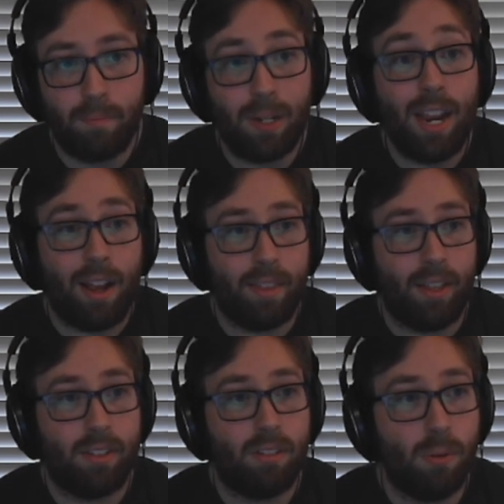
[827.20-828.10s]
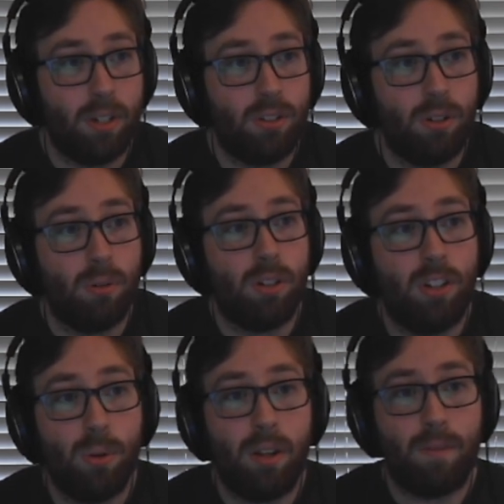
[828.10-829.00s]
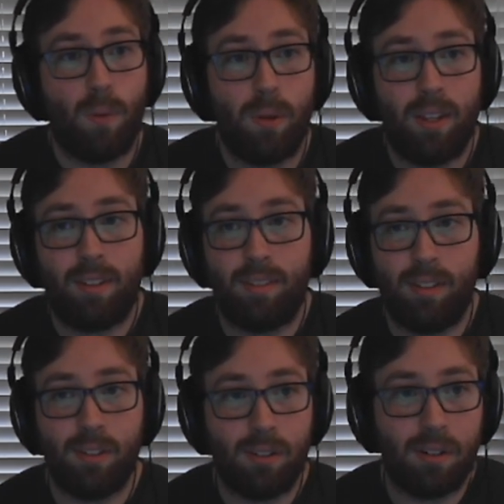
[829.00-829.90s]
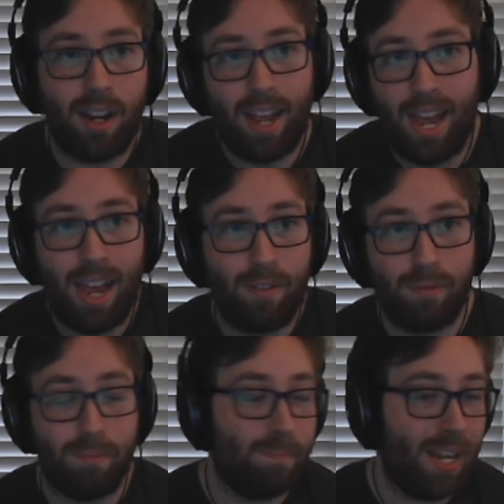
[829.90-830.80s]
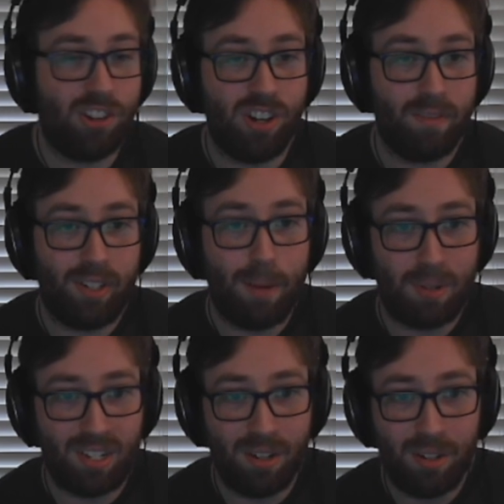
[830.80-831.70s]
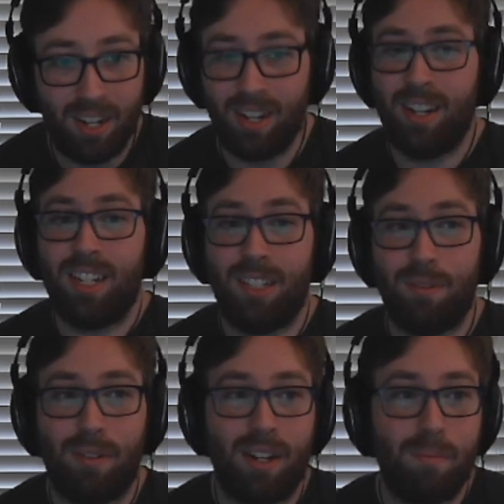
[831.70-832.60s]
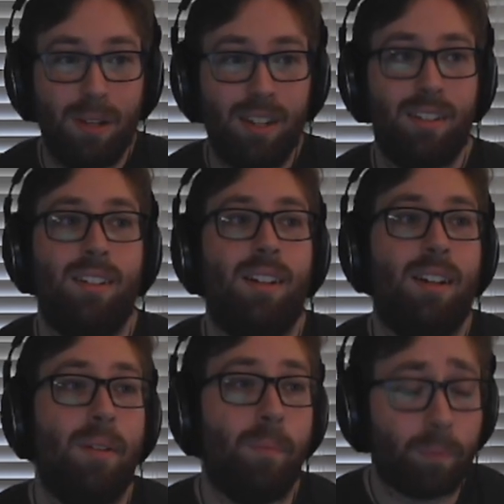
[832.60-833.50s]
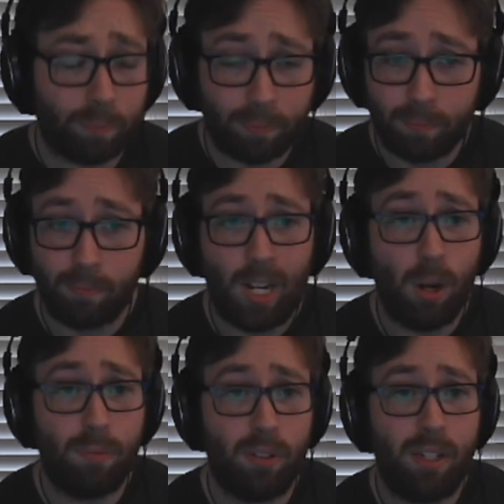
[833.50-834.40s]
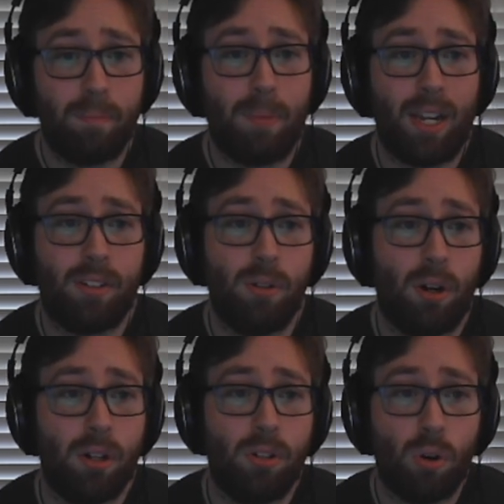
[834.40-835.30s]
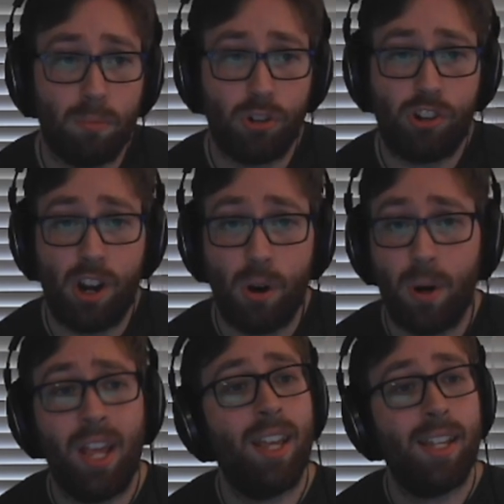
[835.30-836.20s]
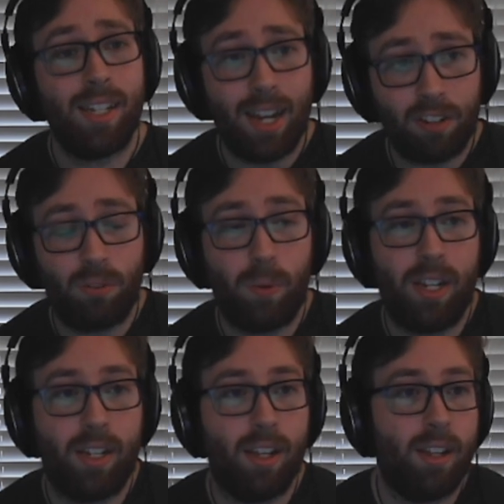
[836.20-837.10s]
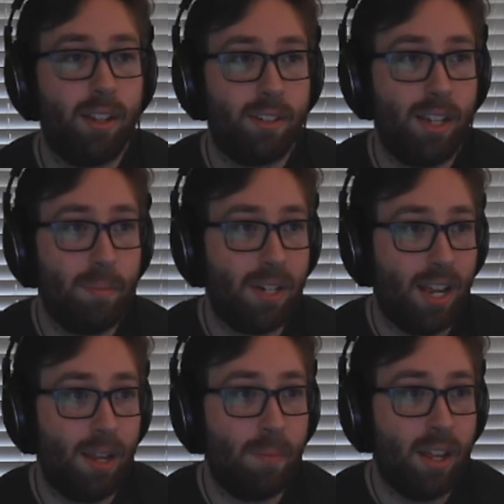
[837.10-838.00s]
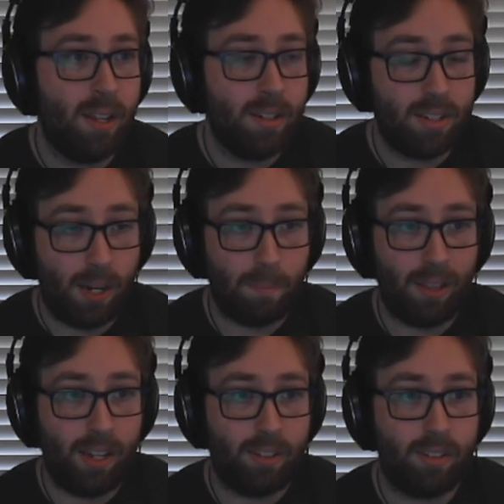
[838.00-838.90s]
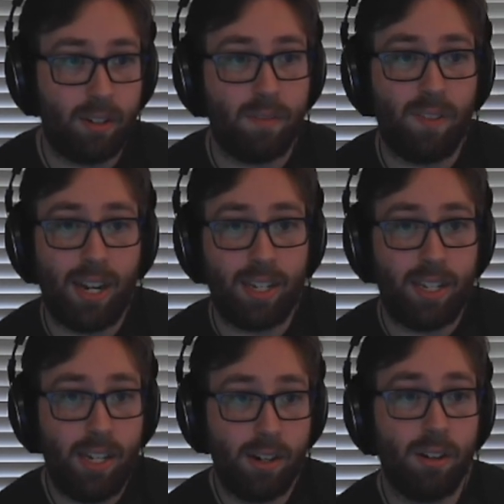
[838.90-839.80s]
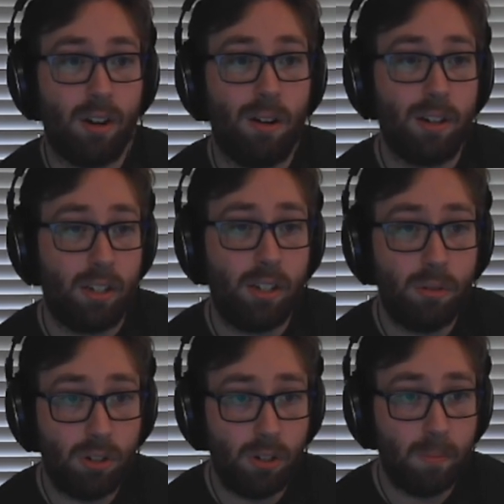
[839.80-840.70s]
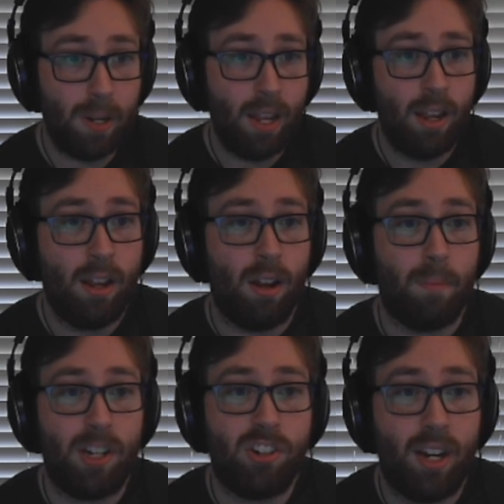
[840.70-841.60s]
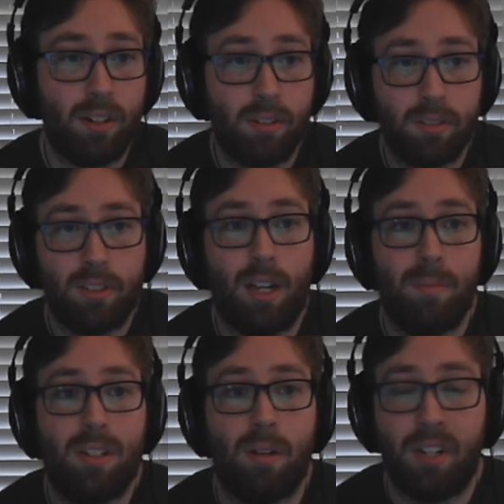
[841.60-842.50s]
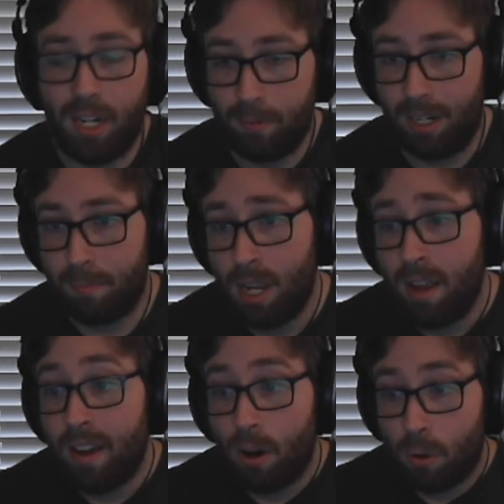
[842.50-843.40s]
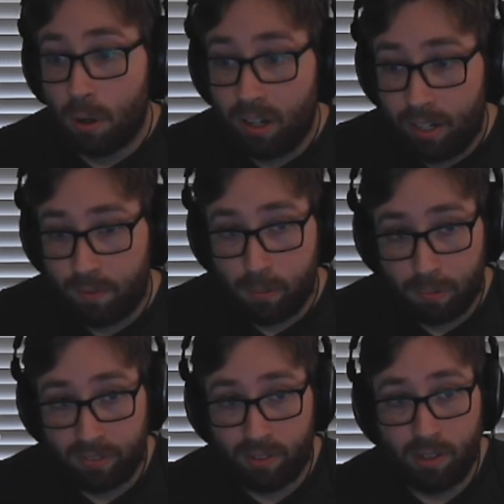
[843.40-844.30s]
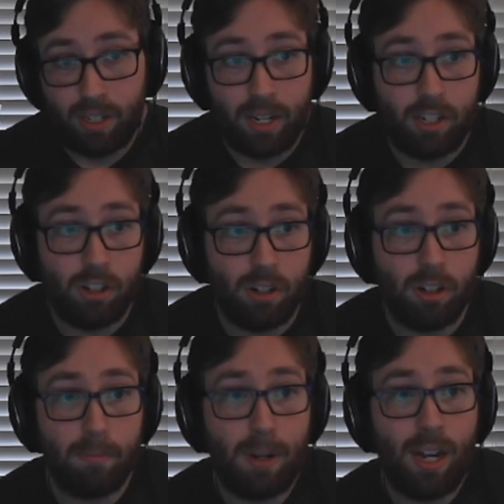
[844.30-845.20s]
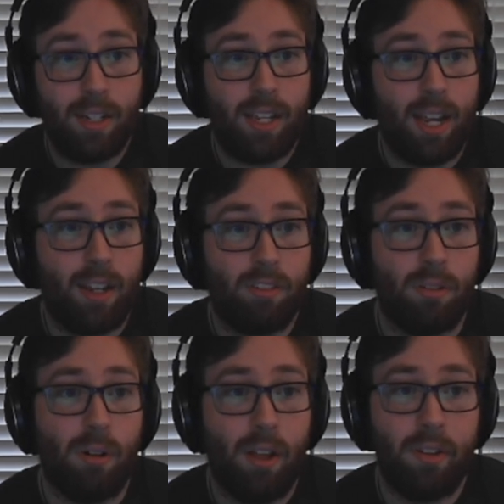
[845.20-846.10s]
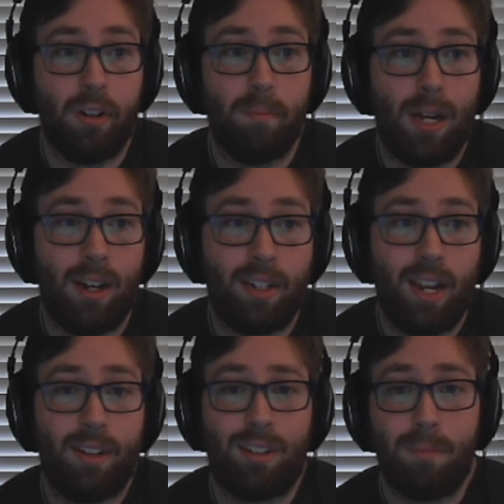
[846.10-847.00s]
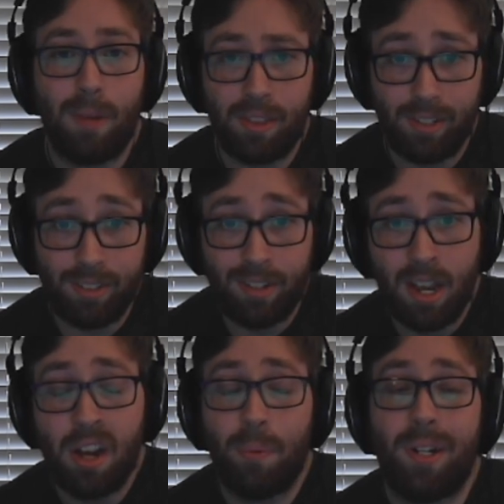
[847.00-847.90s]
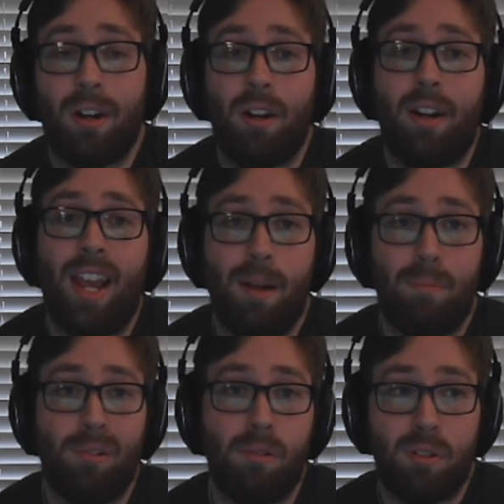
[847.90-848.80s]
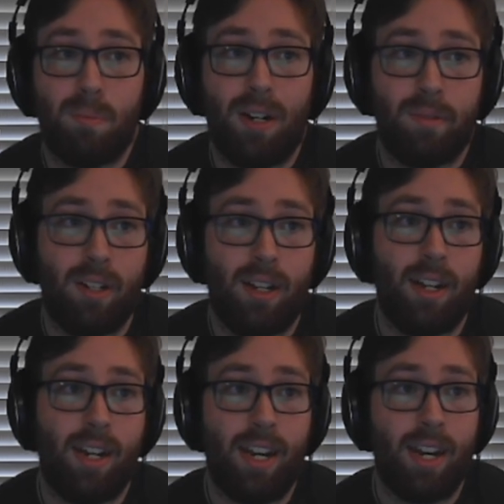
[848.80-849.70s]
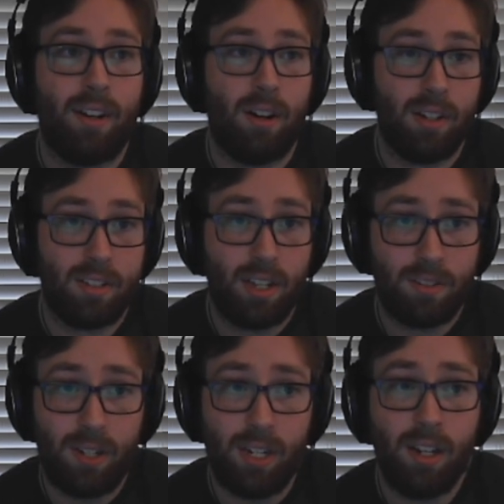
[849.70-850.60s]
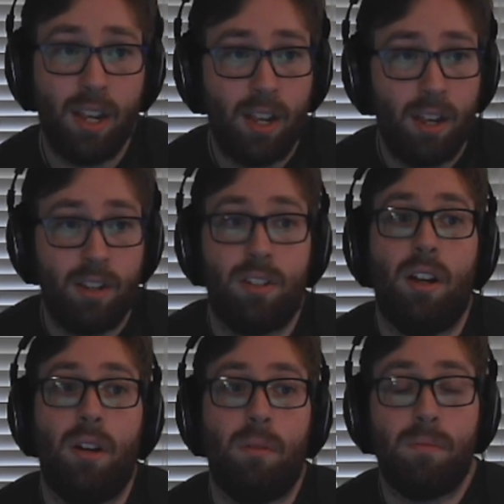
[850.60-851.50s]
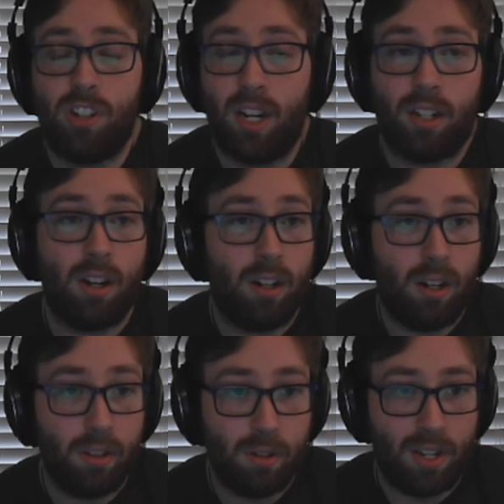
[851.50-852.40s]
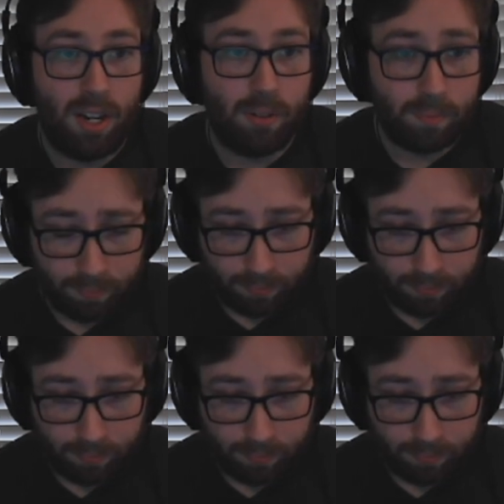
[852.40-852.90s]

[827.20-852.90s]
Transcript: But yeah, that's going to do it for this little half makeshift episode of the Fighting Pit. Hopefully back to our normal show next week, same time, same place. You can find it here on YouTube, on my channel, Zombies Go Nom Nom, or if you prefer getting your podcasts through other podcasting methods, we are on Apple, Spotify, and RSS feed. So check all those out.